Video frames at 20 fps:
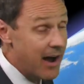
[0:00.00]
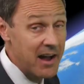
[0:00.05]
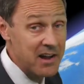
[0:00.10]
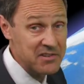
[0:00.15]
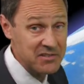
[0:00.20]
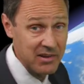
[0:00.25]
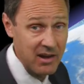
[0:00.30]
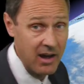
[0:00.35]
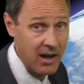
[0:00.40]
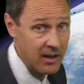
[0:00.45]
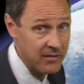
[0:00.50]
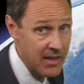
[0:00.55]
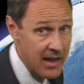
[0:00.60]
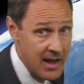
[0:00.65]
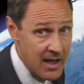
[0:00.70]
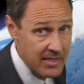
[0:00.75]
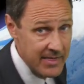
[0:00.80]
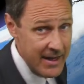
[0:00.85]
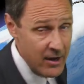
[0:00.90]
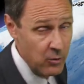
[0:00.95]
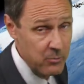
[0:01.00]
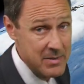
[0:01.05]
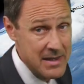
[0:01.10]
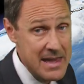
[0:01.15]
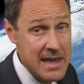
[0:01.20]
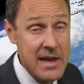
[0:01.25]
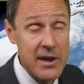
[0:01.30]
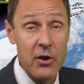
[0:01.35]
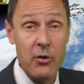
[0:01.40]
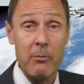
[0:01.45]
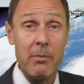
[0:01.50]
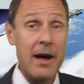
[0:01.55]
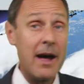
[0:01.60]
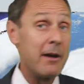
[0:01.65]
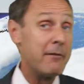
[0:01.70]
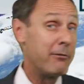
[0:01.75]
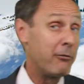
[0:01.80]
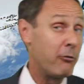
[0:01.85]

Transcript: eyes on that'll be here by